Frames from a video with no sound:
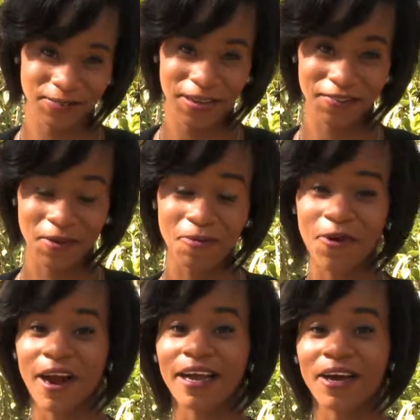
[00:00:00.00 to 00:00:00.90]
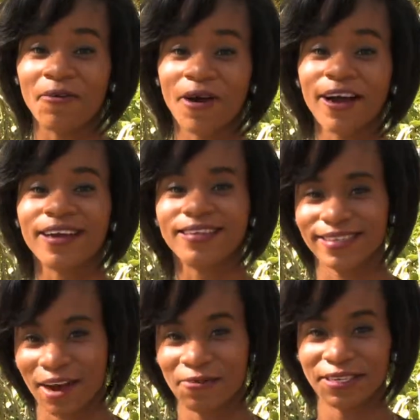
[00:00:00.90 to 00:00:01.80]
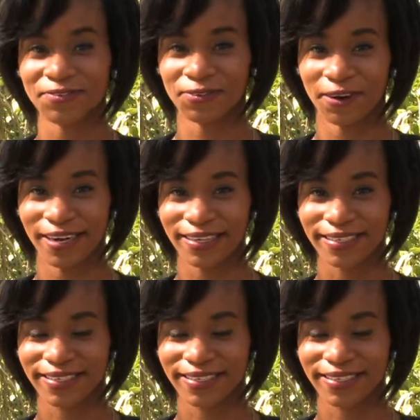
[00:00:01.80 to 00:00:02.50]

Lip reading: week for more Good Work Southwest Florida.